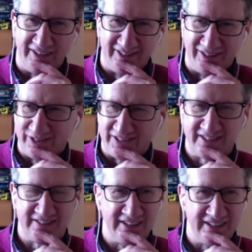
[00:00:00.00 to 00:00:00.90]
or
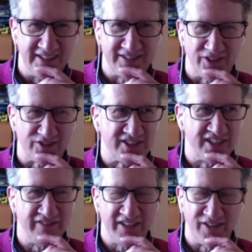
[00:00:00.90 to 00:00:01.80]
the Tots
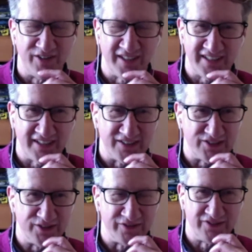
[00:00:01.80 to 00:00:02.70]
TV and all that kind of stuff.